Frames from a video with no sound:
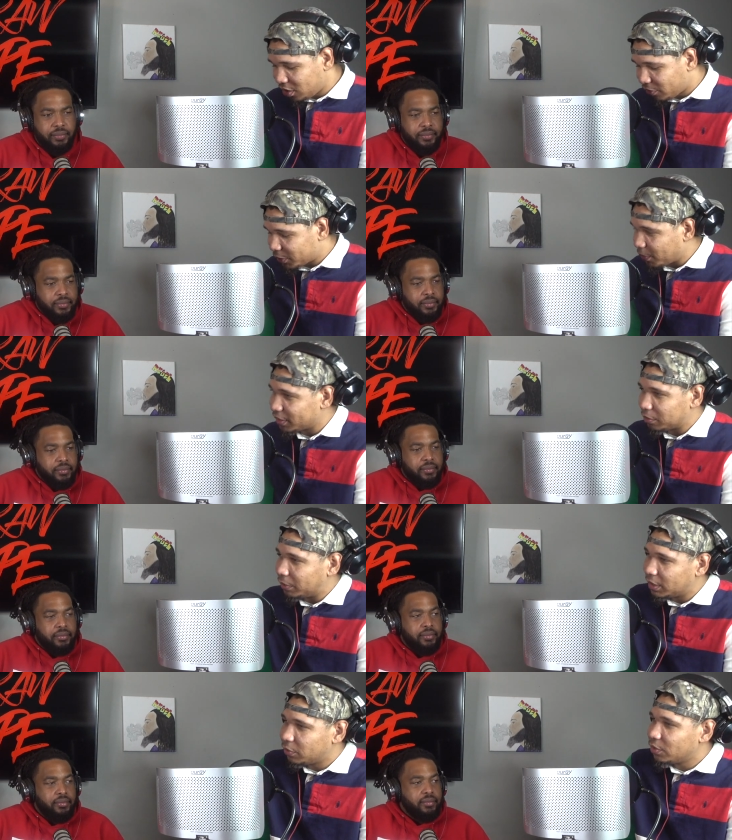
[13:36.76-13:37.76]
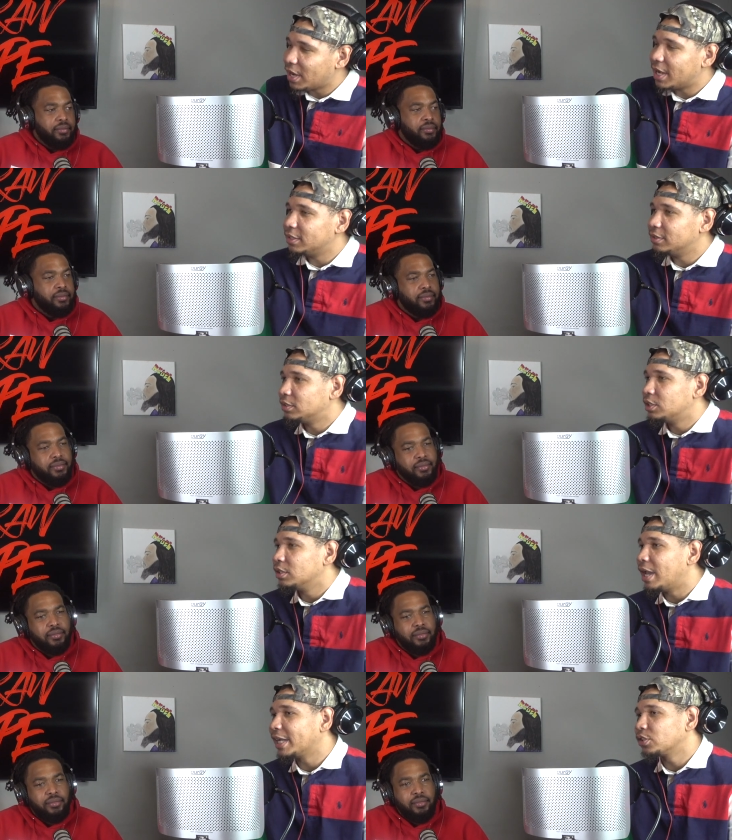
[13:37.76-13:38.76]
Speaker 1: other responsibility. We don't got to
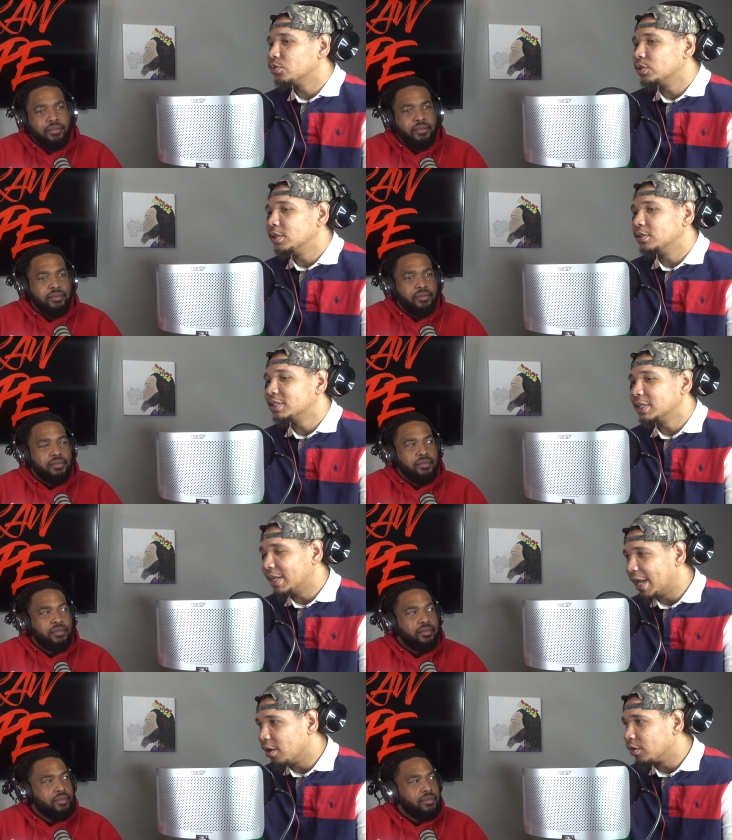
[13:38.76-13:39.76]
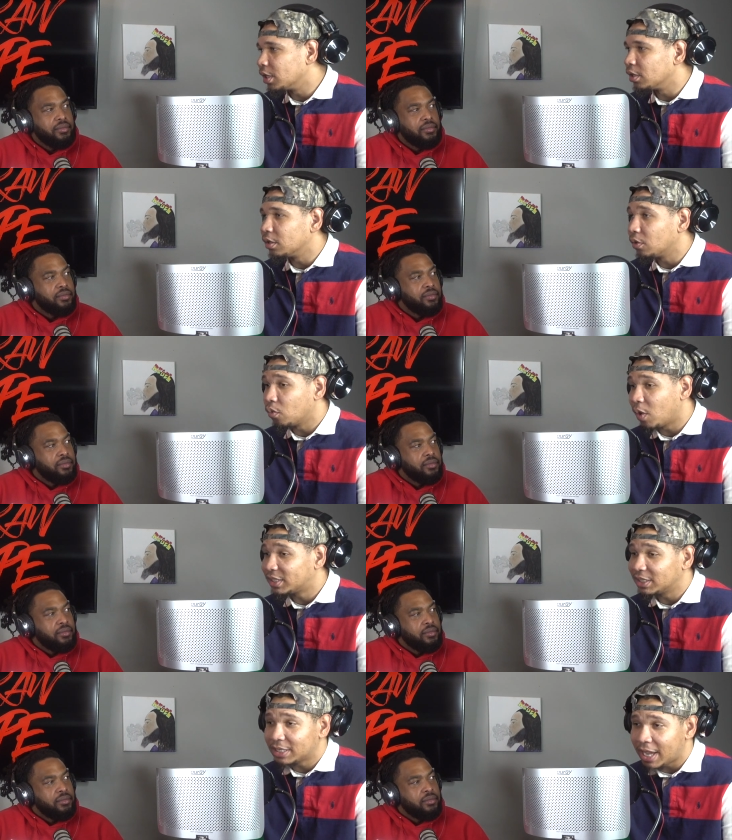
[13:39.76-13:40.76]
actually sit down and watch
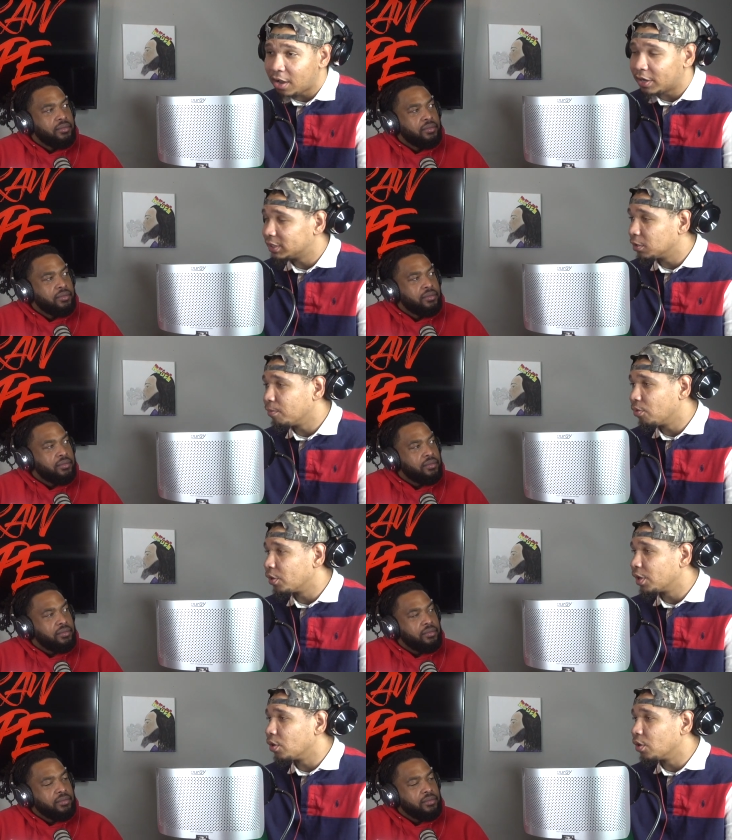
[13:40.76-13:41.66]
a child at some point